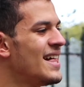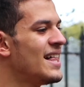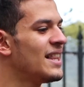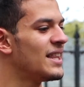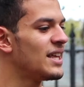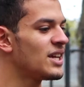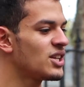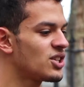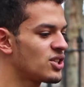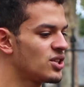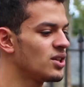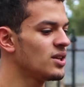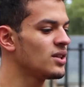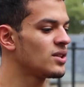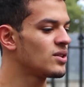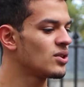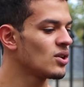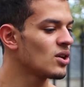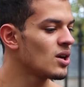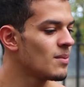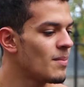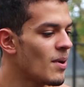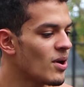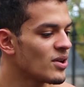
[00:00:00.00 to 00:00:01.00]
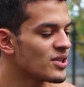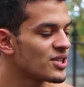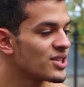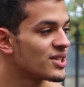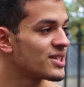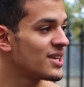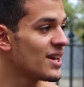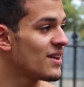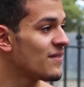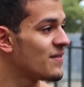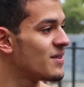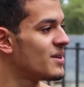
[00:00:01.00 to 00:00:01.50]
that shit took about
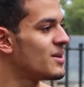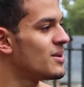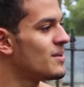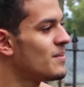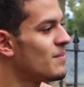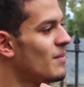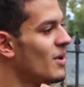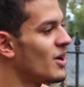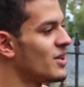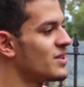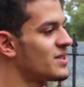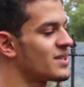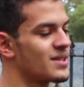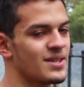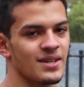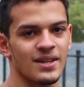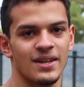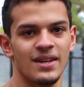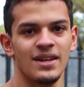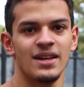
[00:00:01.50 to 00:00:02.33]
7 months.